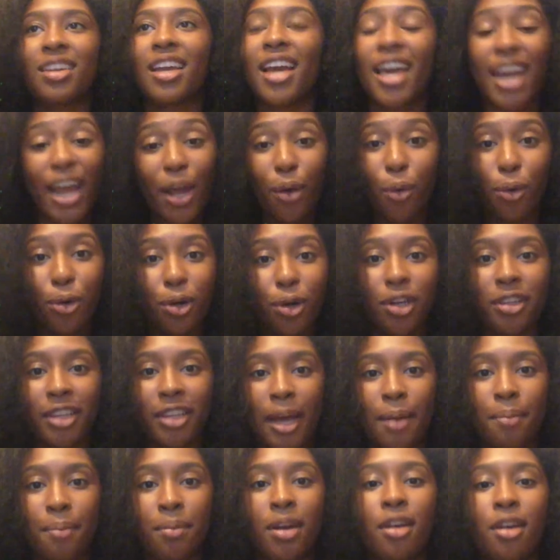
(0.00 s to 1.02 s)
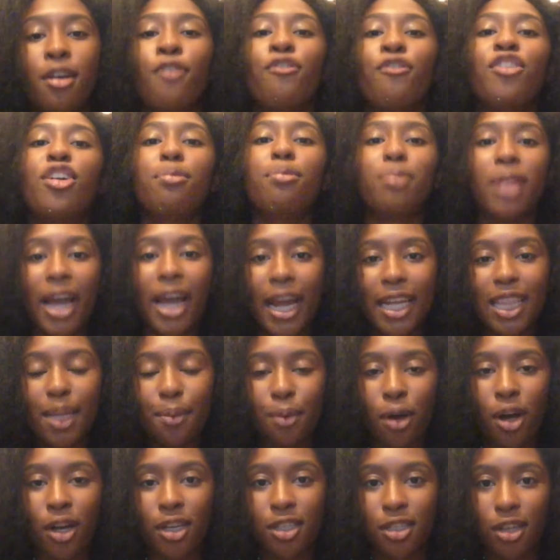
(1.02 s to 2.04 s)
and I ordered them from
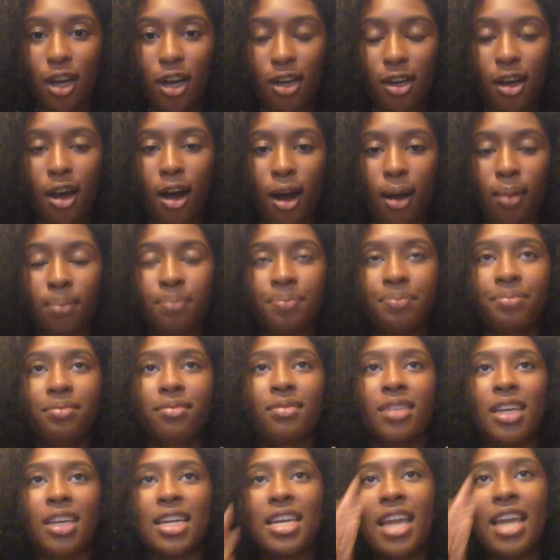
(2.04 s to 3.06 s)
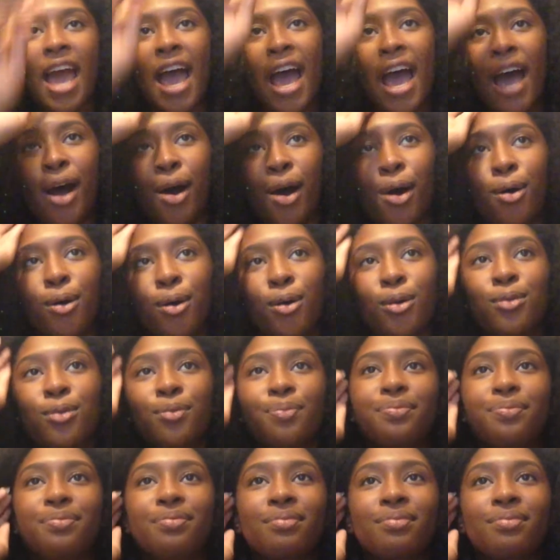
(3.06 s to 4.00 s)
lightinthebox.com. Now,